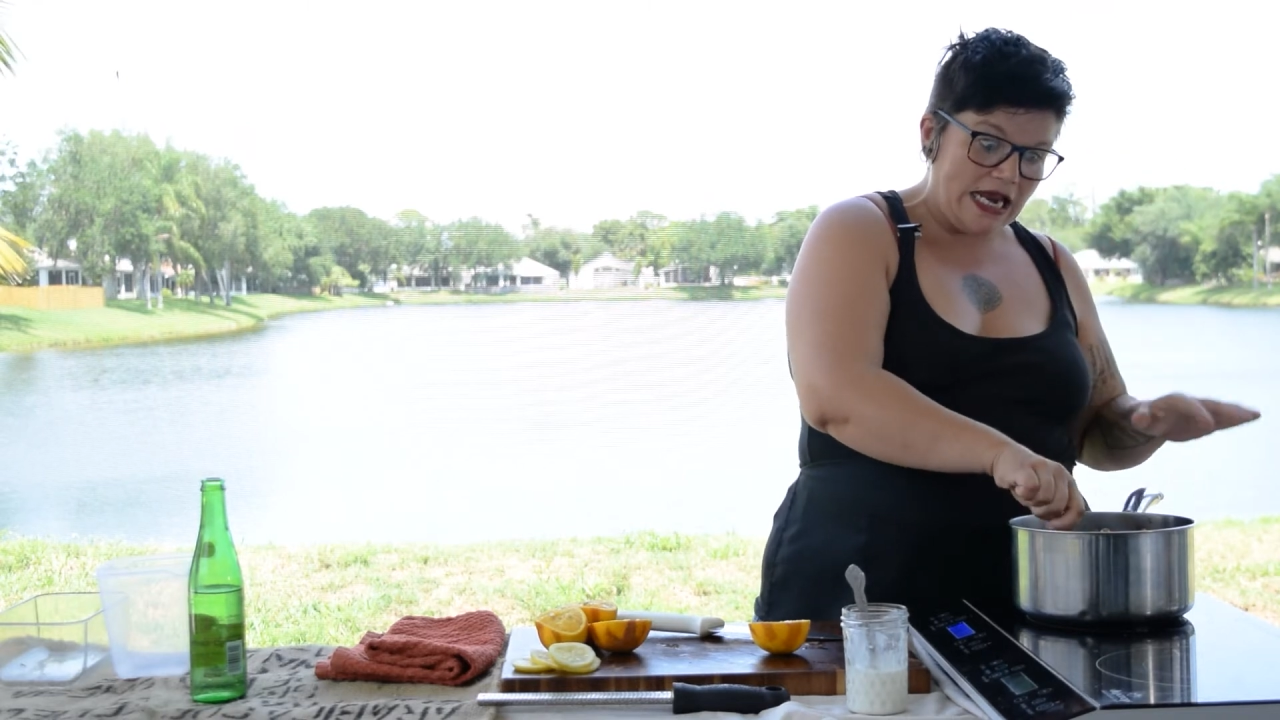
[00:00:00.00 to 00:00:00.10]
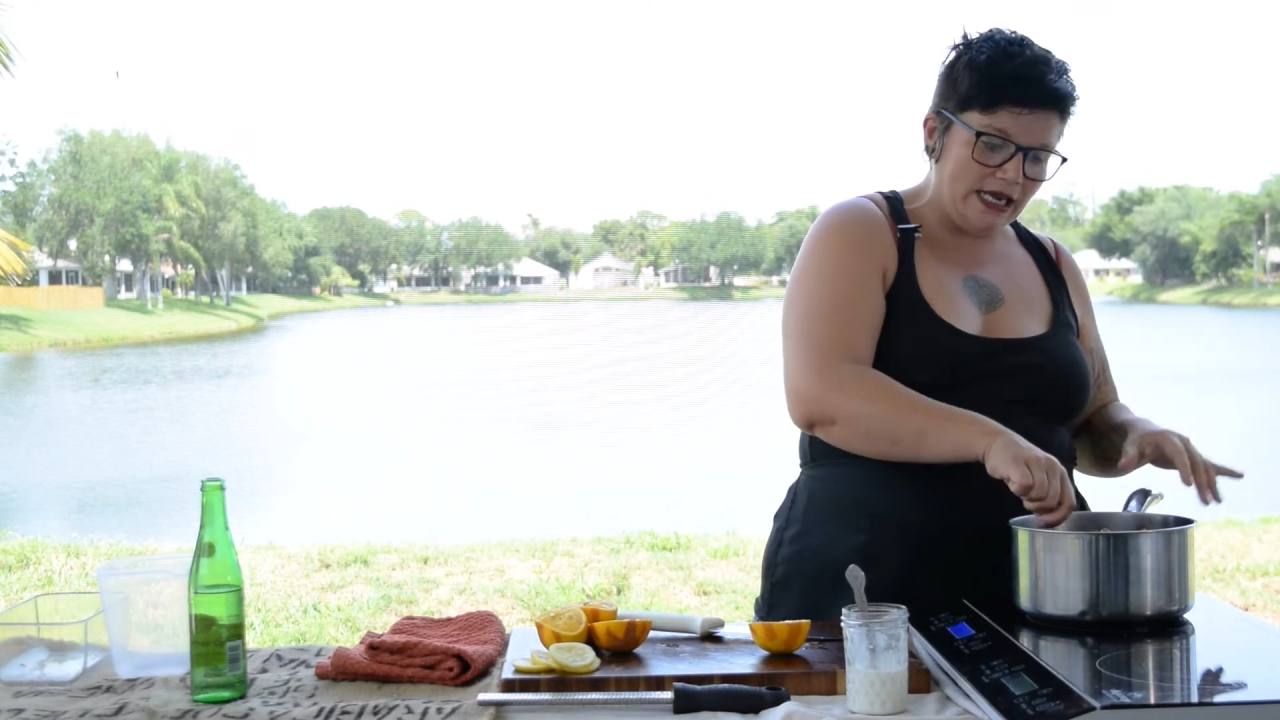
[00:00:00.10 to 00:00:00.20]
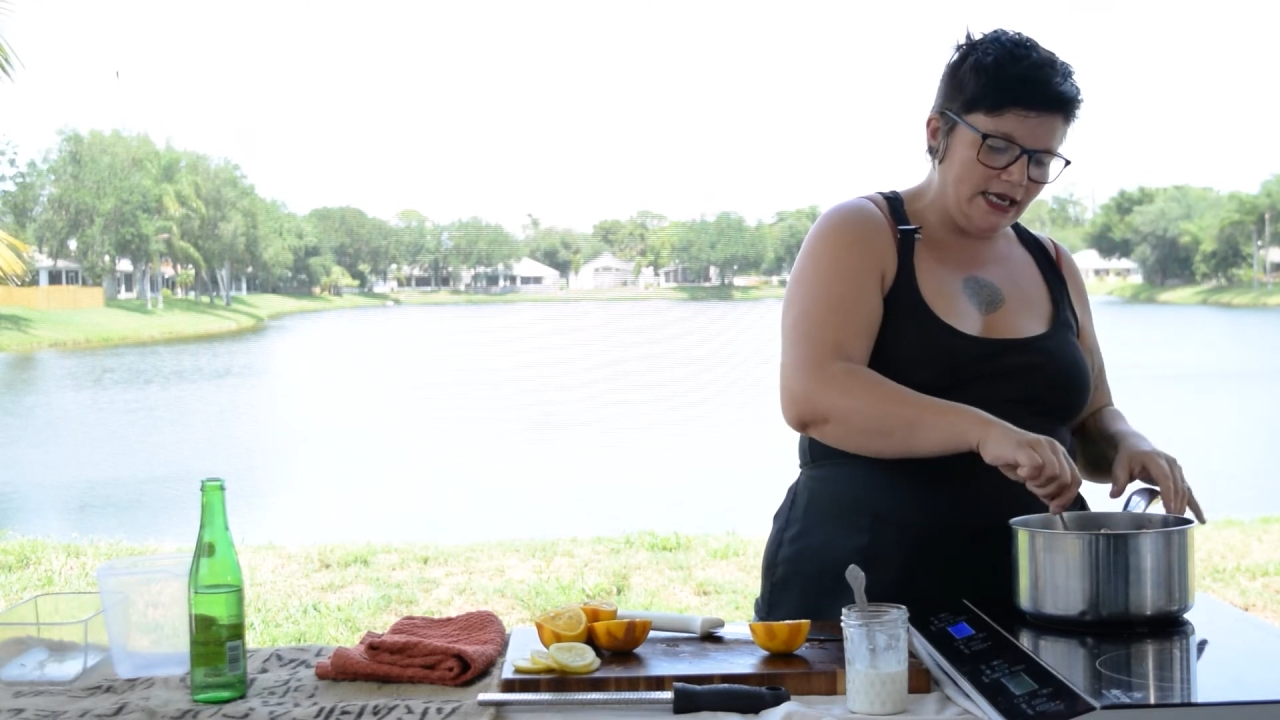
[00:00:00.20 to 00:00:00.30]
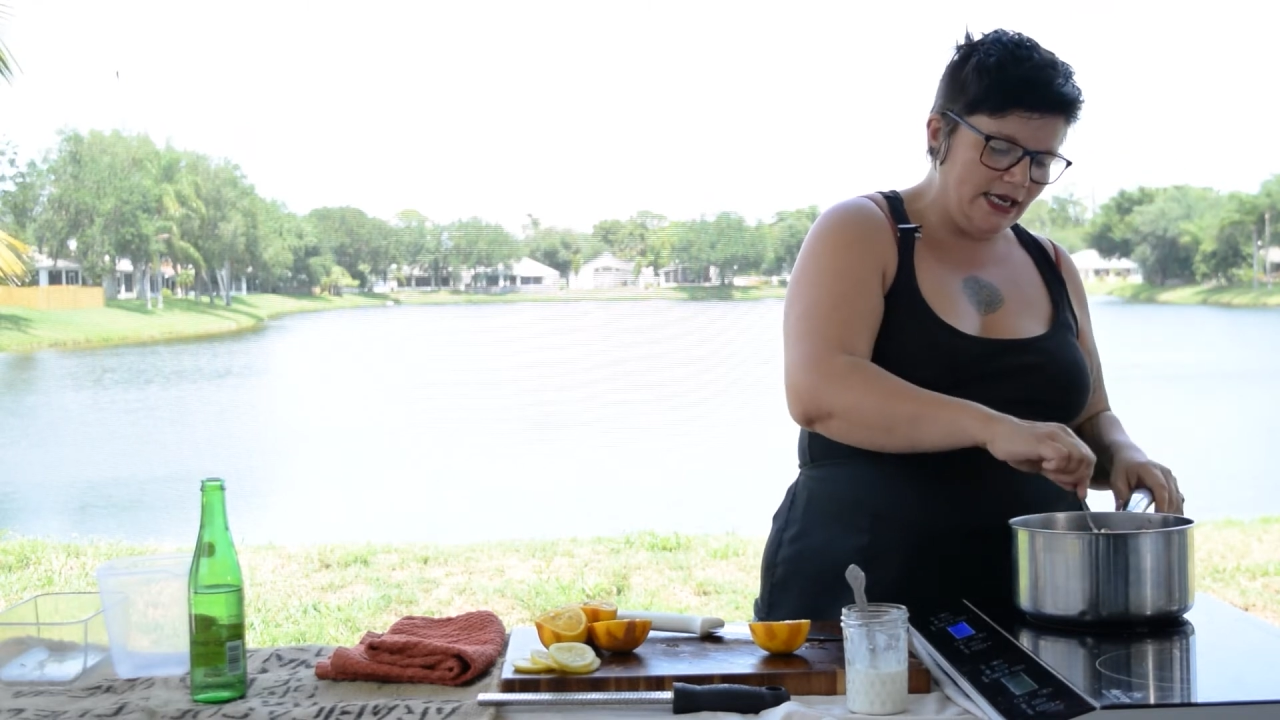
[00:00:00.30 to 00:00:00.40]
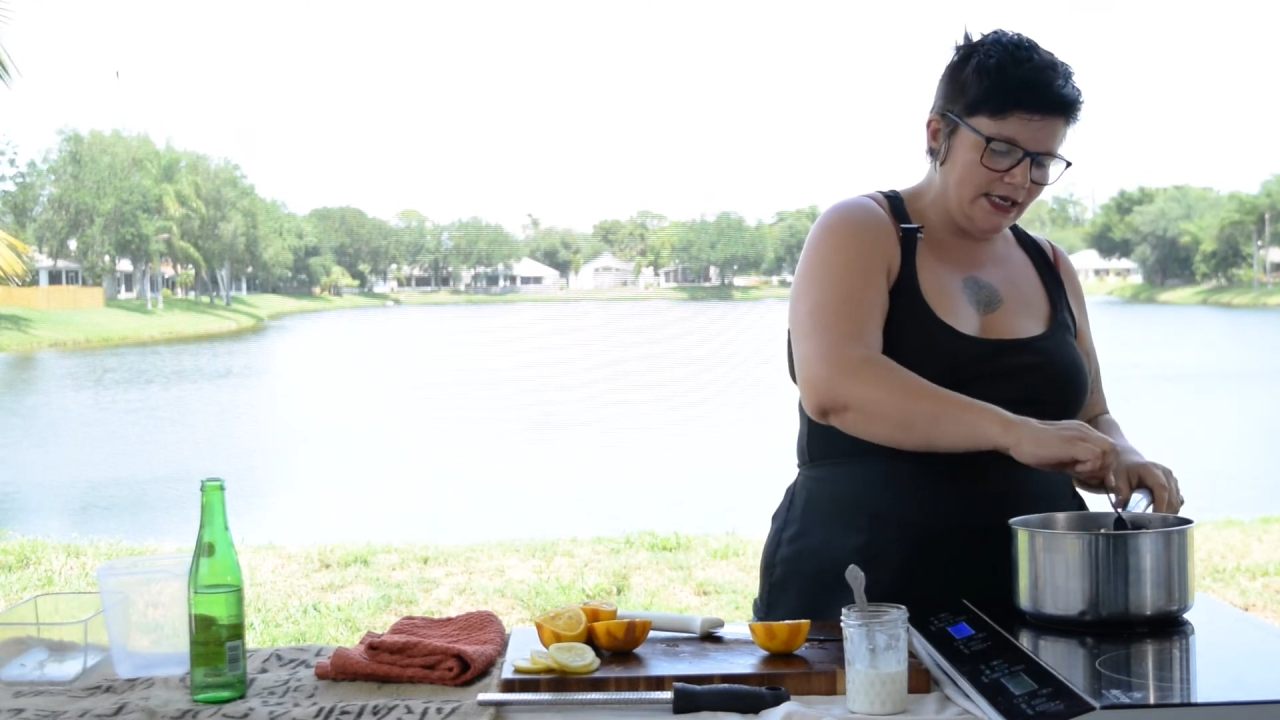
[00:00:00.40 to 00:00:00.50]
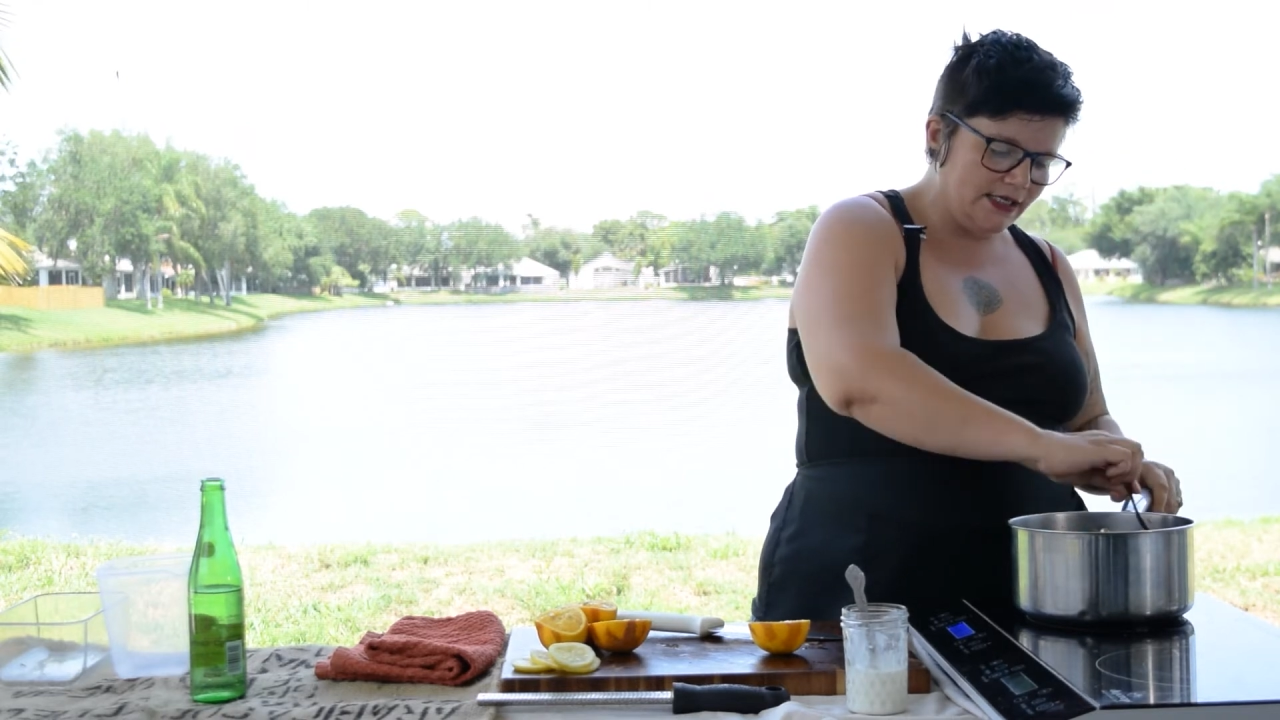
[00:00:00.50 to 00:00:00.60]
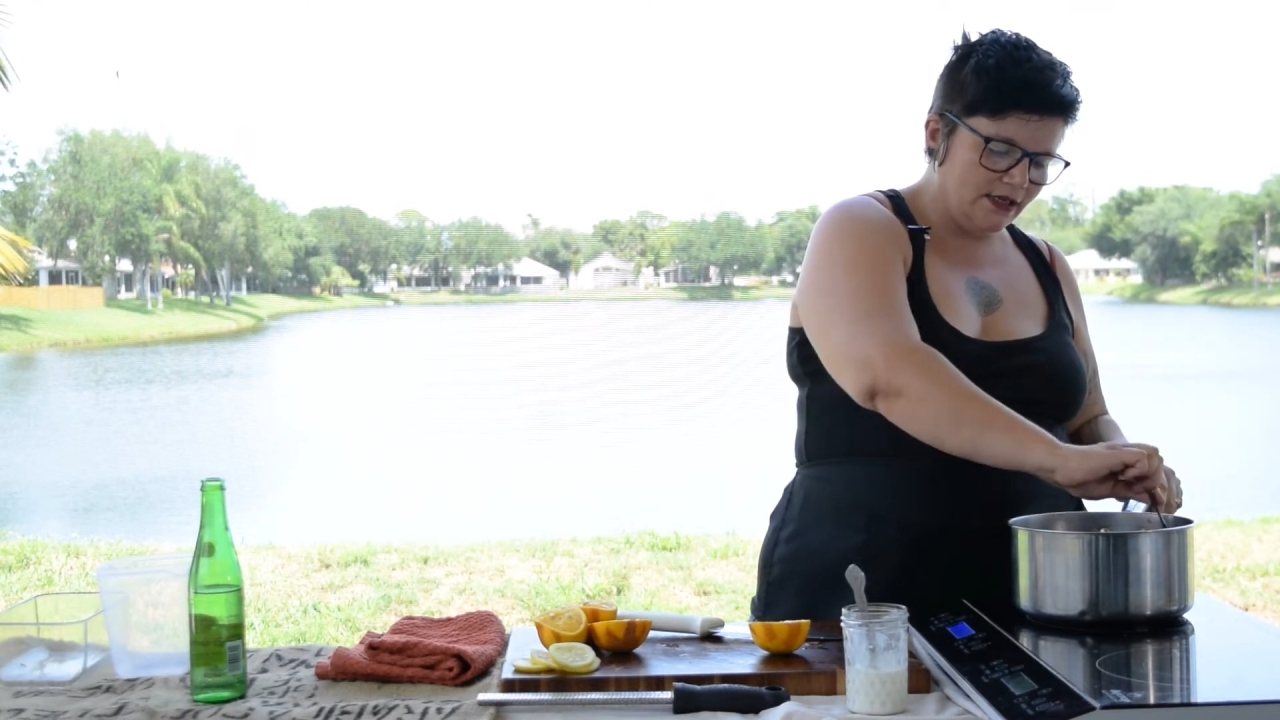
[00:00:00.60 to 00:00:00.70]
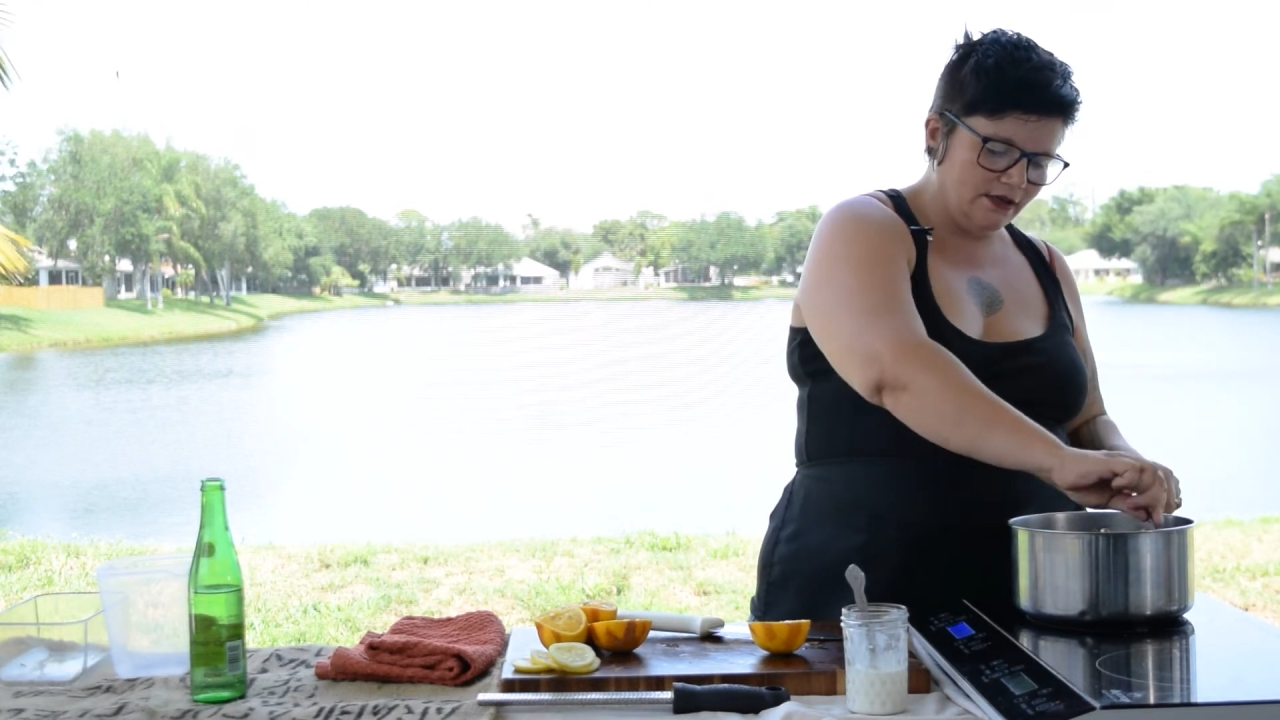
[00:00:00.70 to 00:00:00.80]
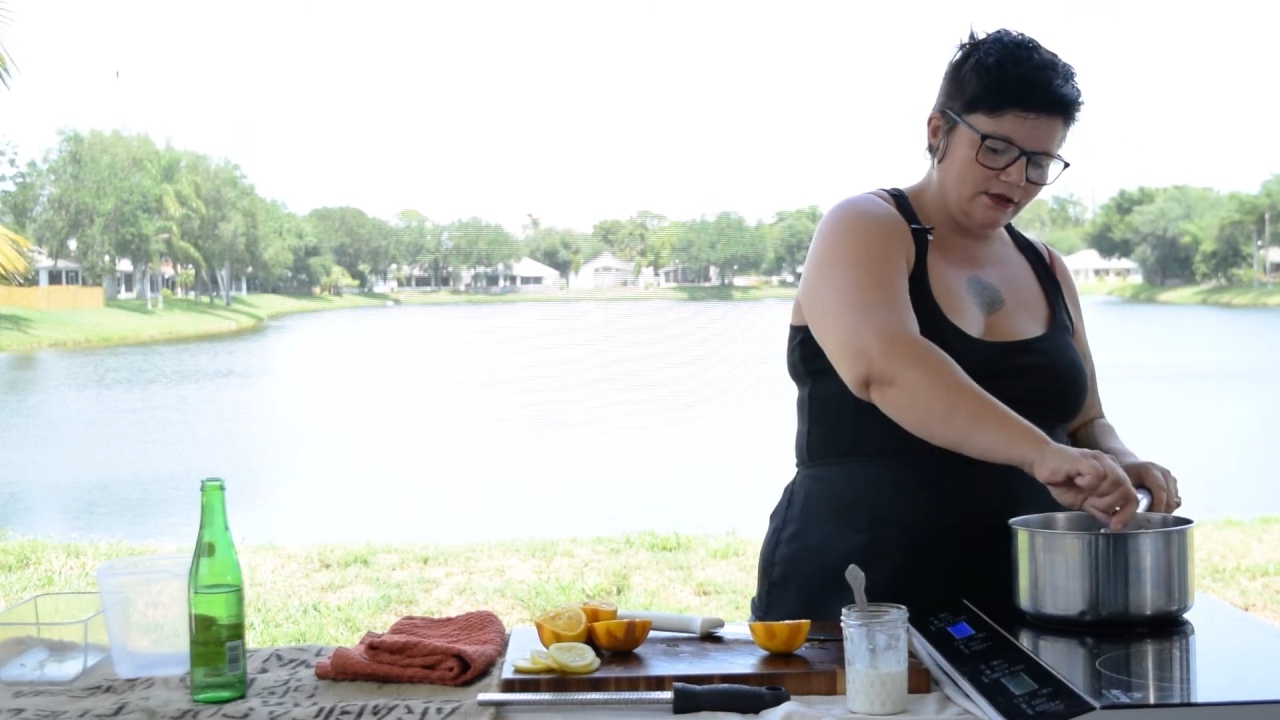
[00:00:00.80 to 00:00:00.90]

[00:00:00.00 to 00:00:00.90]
heat.